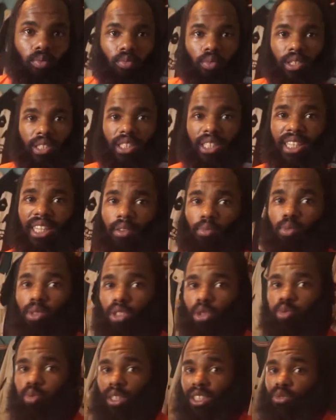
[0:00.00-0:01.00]
Once again,
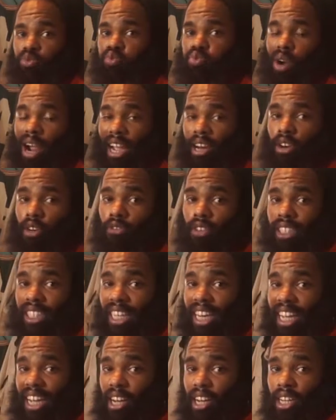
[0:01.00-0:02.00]
we'll switch right over
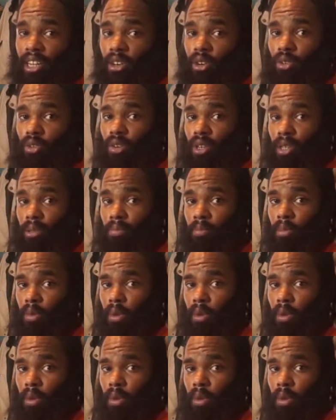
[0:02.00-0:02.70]
to that other arm.